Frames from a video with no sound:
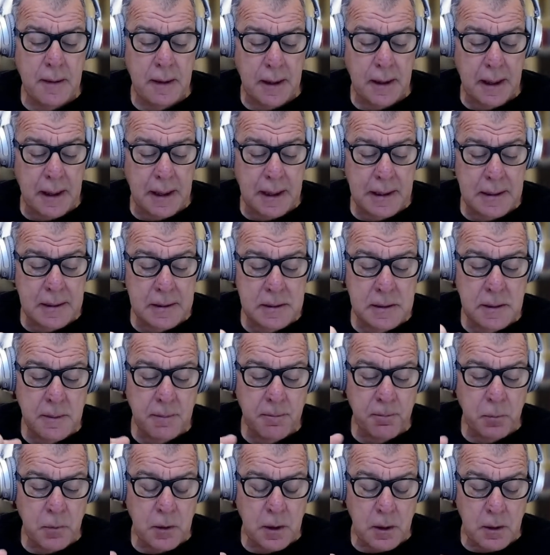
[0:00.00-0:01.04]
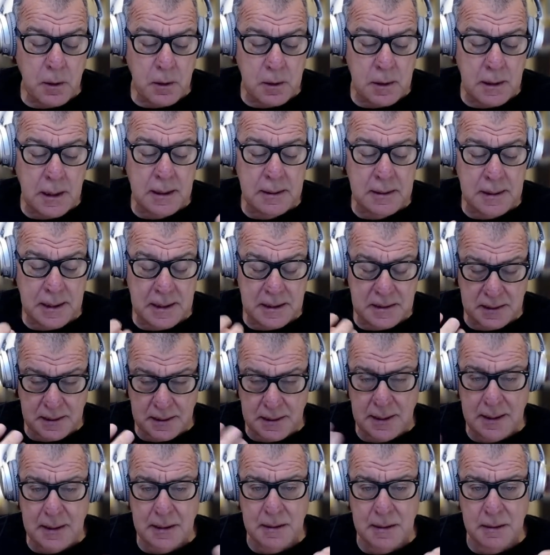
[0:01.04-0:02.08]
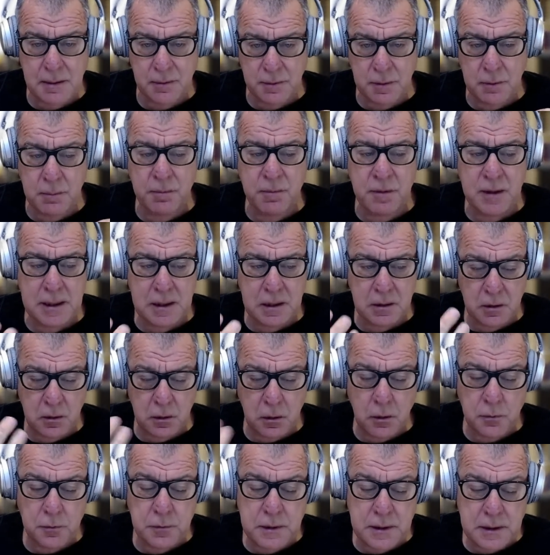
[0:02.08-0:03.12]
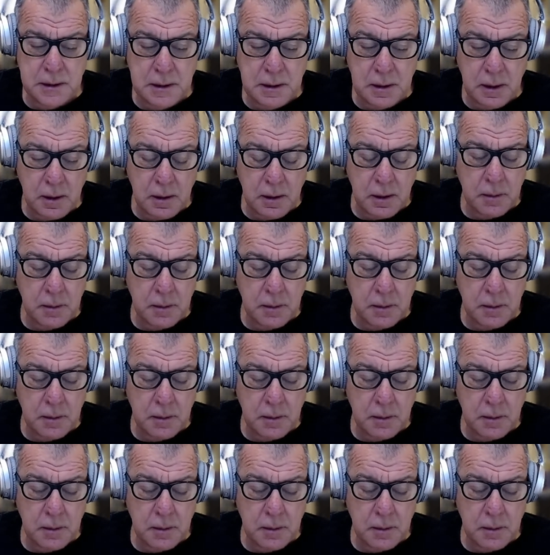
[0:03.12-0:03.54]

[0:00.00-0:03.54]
and that has a negative impact on the